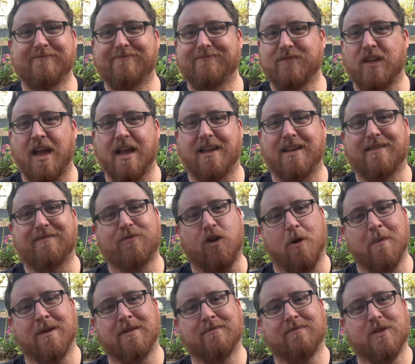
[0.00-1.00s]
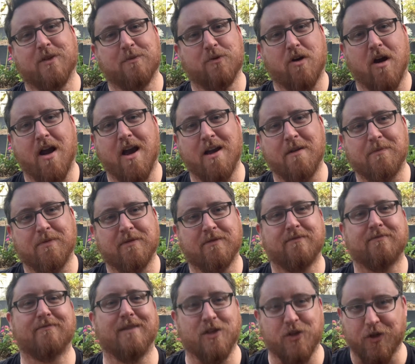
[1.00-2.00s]
Like, comment, subscribe.
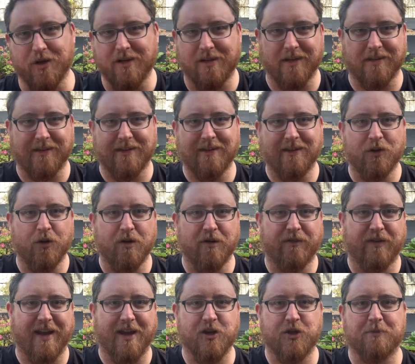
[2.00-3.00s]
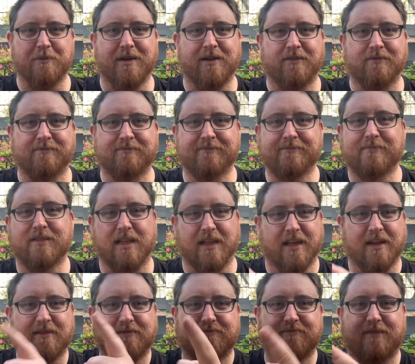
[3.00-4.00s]
Make sure you click the little notification bell. Click
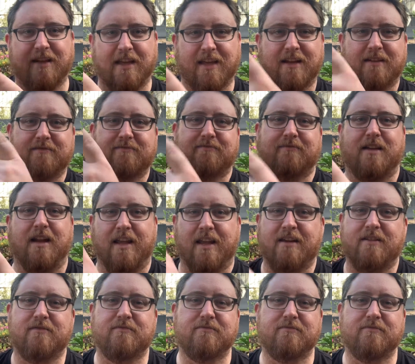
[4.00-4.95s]
it, click it, click it.